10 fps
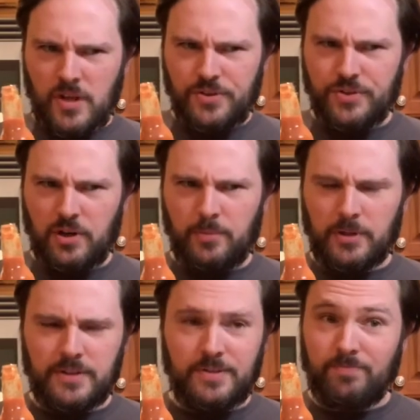
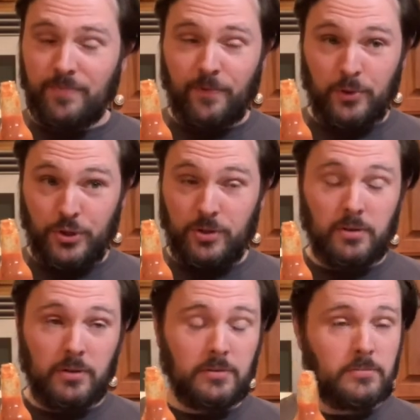Strawberries for
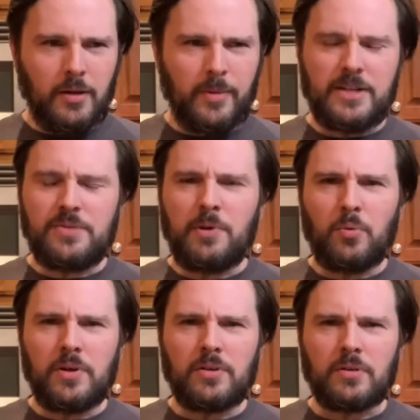sure. It makes me
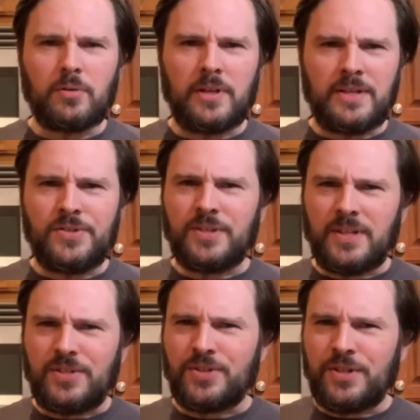wonder, is,
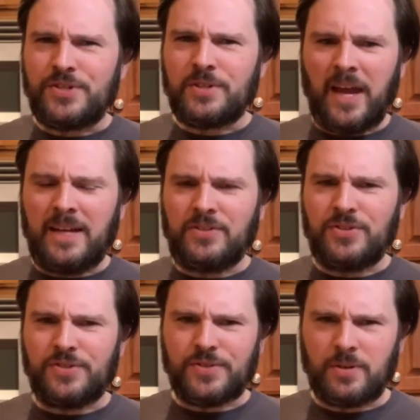is this a
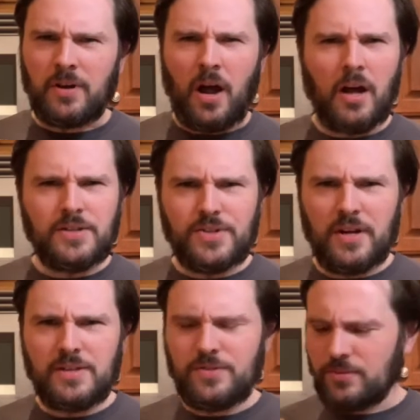dessert hot
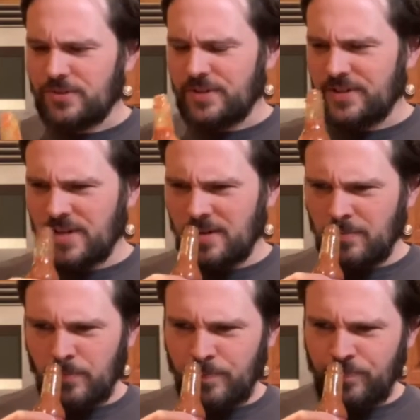sauce or is this
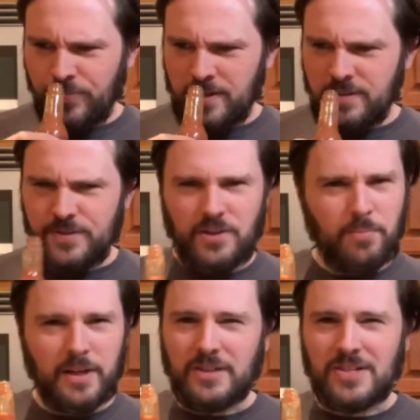
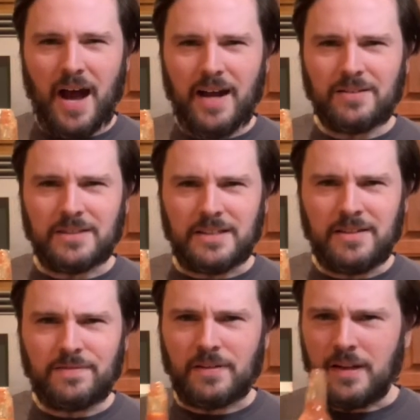something entirely different?